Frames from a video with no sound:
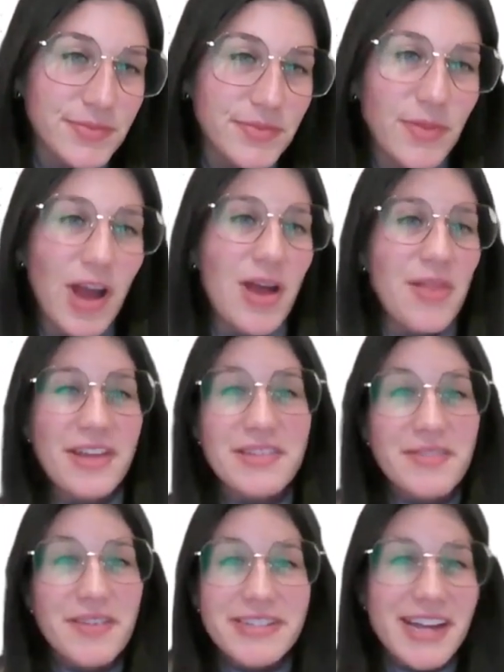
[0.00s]
Wow, that's
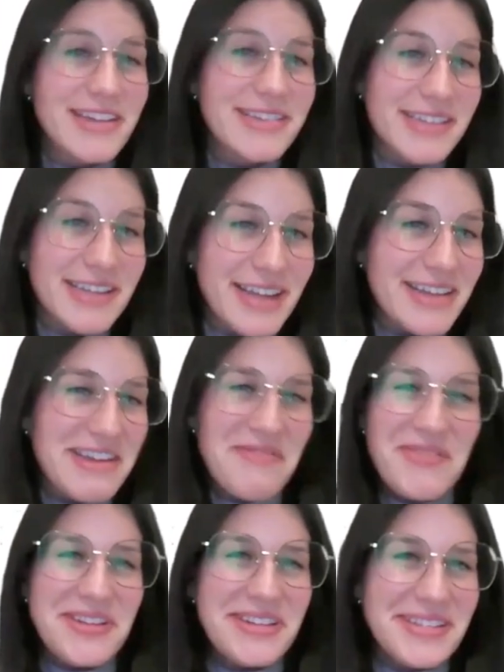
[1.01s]
fantastic. That definitely